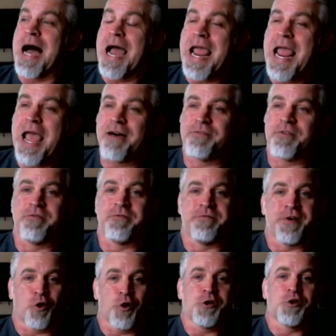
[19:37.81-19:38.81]
I
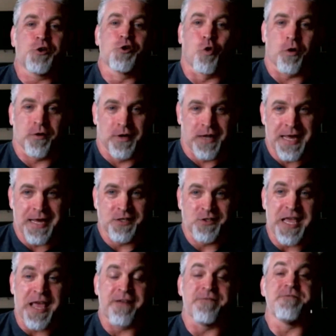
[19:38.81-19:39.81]
have very short
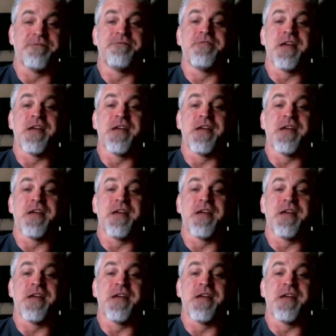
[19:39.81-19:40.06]
legs and